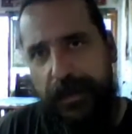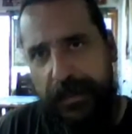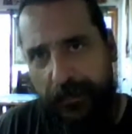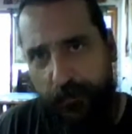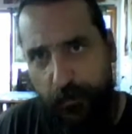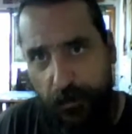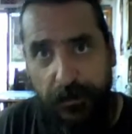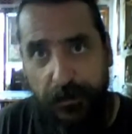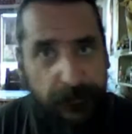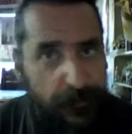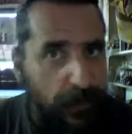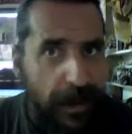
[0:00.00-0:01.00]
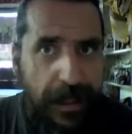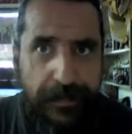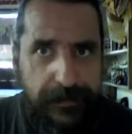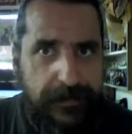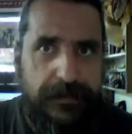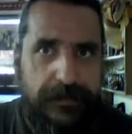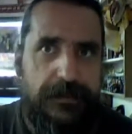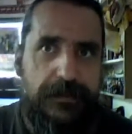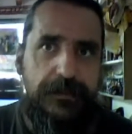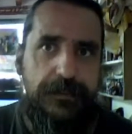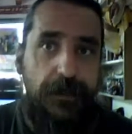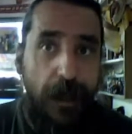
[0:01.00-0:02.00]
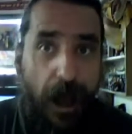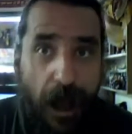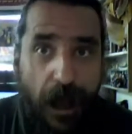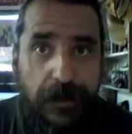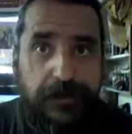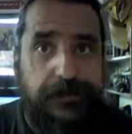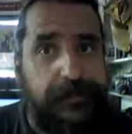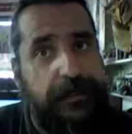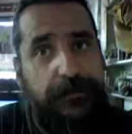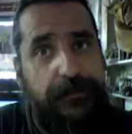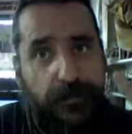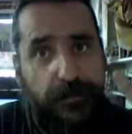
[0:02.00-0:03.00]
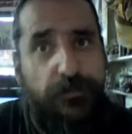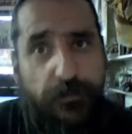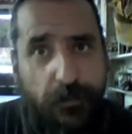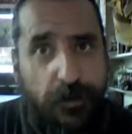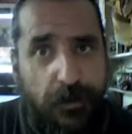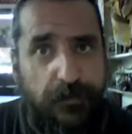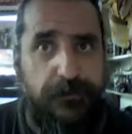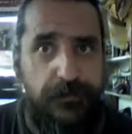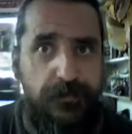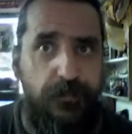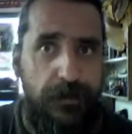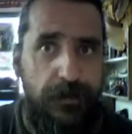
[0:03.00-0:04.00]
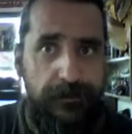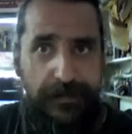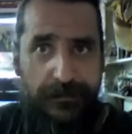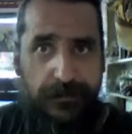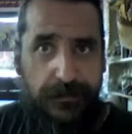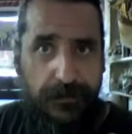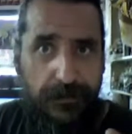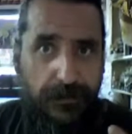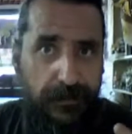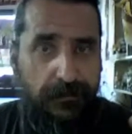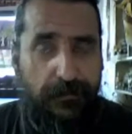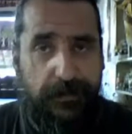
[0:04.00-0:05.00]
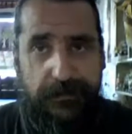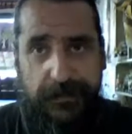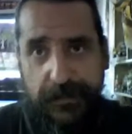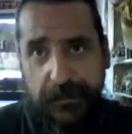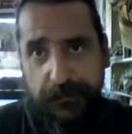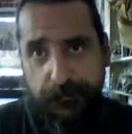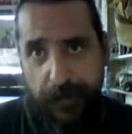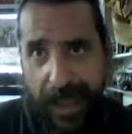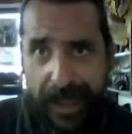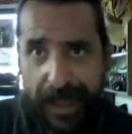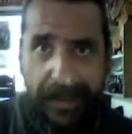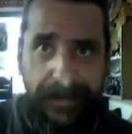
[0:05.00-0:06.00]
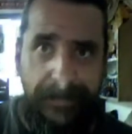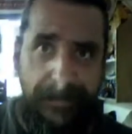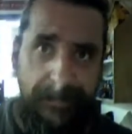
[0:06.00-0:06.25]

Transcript: in a world of dualities, God takes two forms, one that is good and one that is bad.